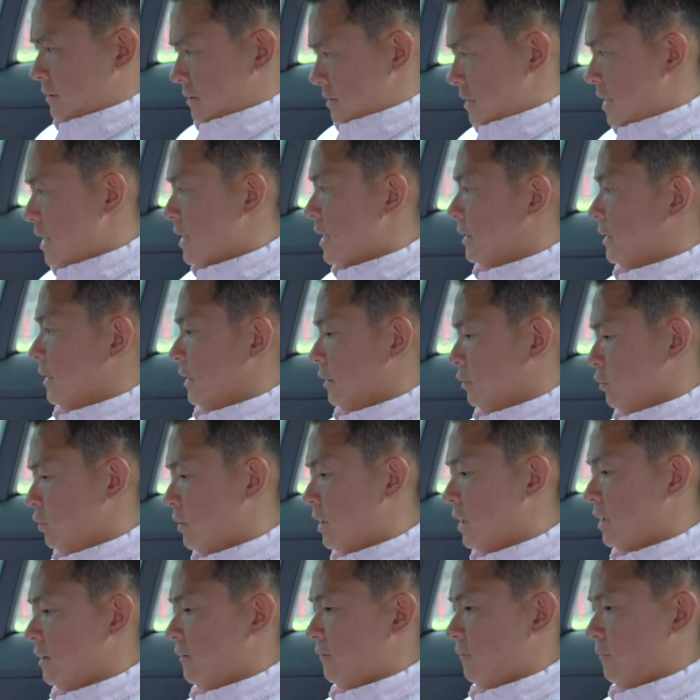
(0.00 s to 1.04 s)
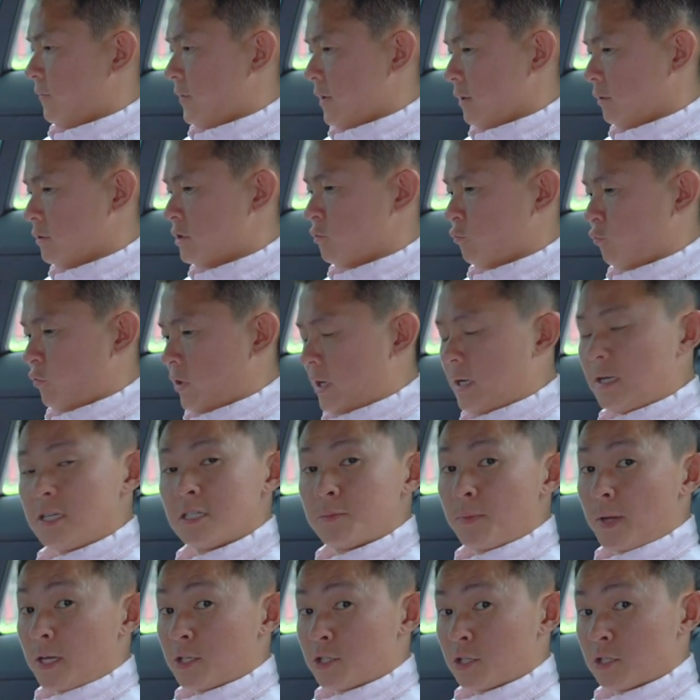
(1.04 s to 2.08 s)
I can tell you that it feels really
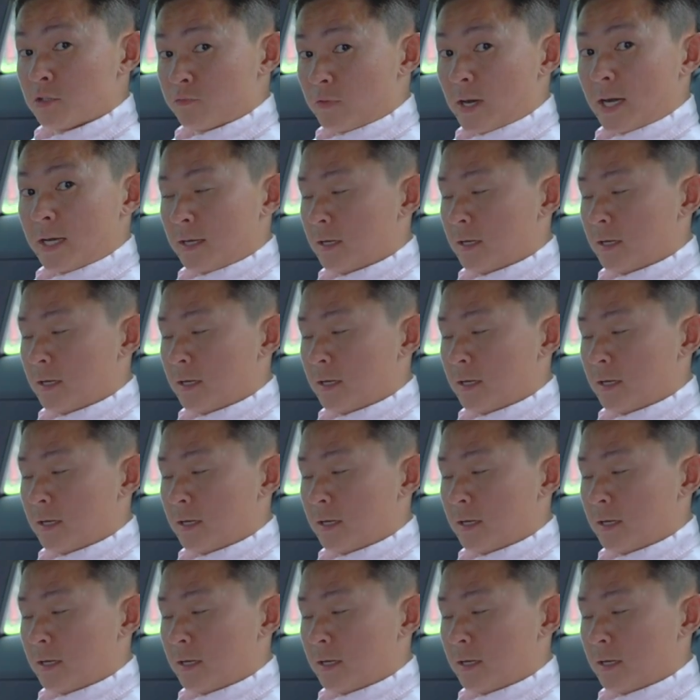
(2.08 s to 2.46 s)
spacious right